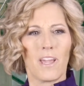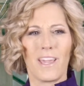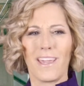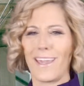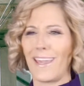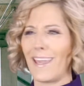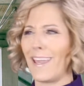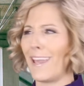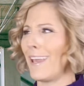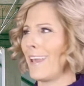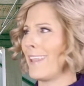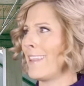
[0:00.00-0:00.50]

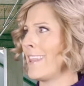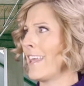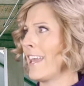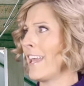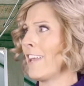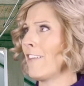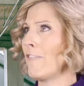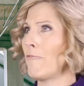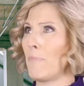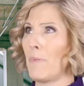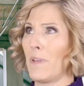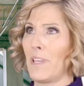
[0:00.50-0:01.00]
and
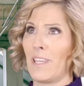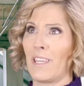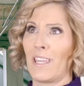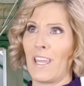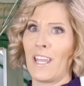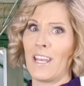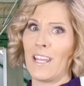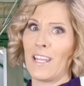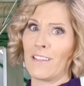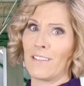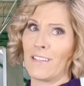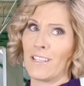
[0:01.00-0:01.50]
they've been
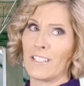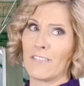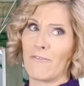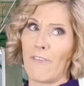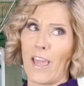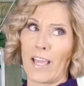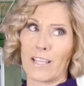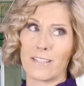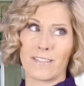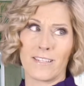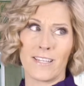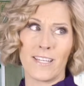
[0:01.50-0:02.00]
getting these
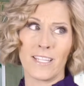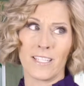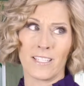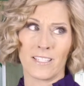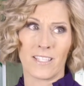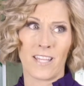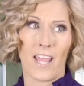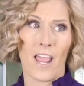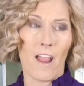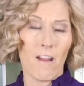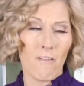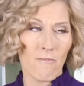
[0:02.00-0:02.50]

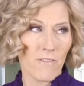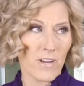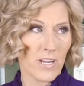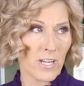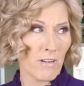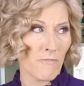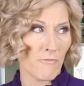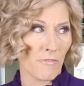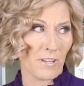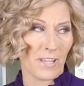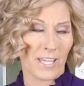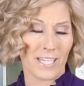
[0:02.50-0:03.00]
vaccines every
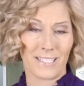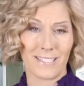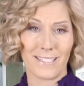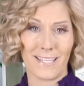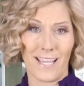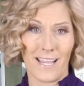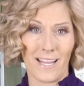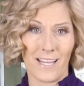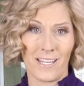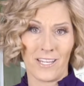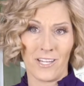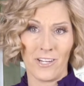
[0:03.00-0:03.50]
year for like
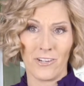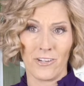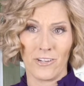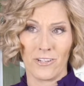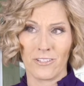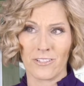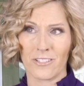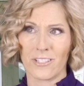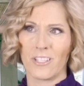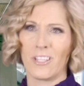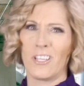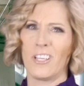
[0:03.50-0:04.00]
10
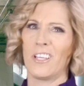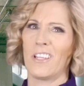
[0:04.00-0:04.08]
years.